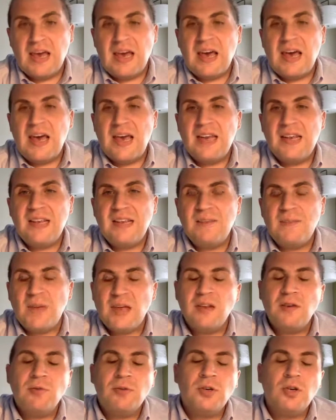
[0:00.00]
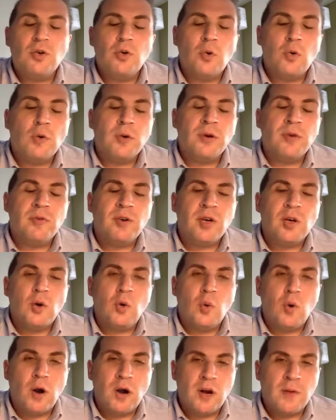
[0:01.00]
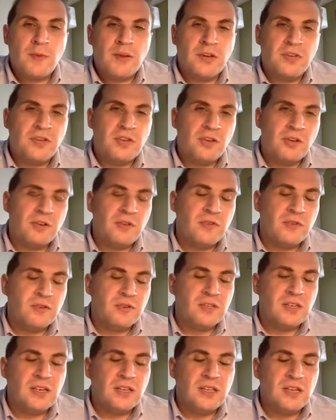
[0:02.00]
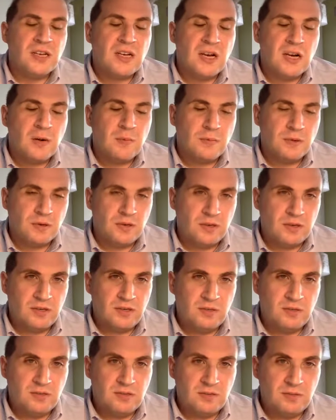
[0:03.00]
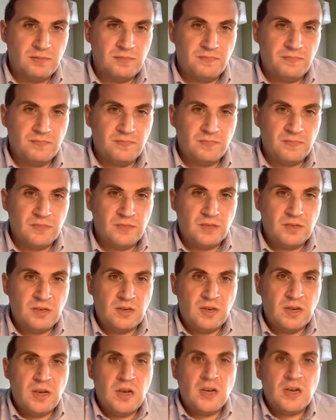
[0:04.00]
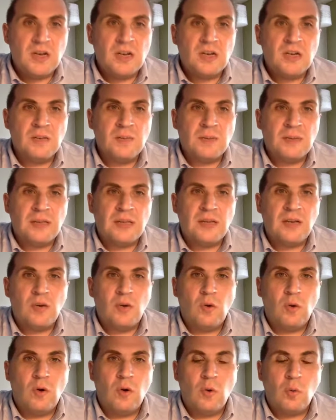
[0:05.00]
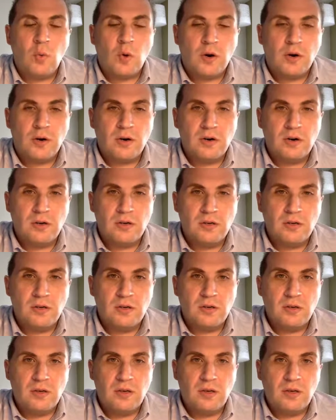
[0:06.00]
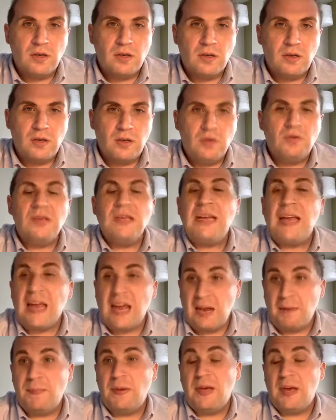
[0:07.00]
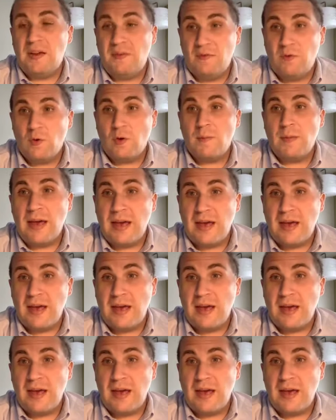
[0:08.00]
It is a mandatory requirement at the University of the Cumberlands to complete all work using APA format.